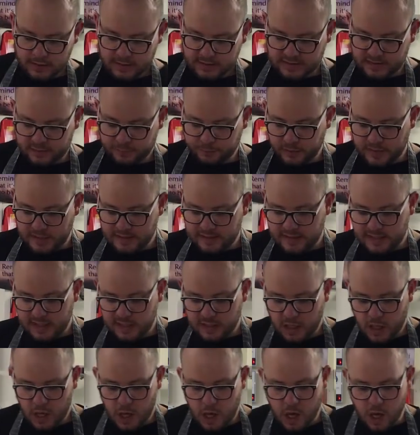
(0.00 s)
split it
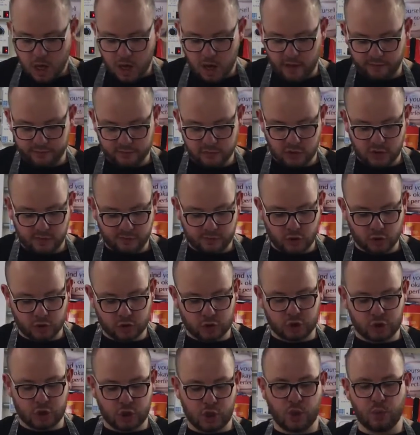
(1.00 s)
in half, so you've
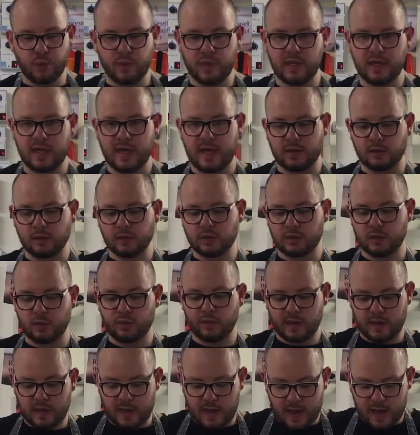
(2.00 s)
got 2 here and 2
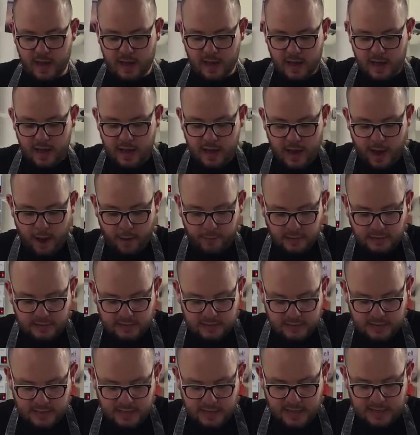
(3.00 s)
here, and then
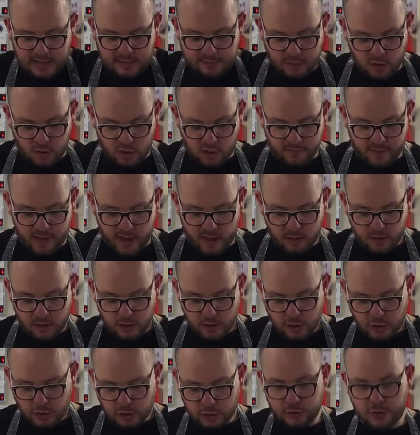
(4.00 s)
turn them
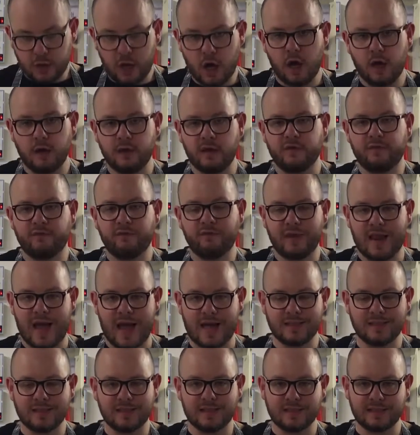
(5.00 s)
over so they're on the
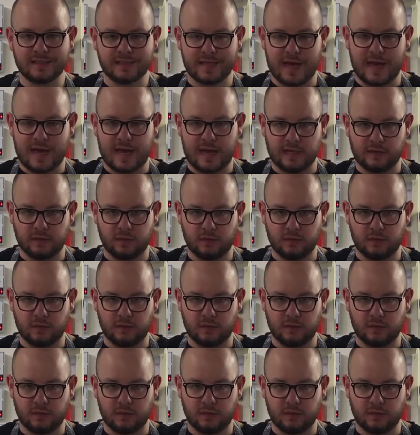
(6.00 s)
flat side,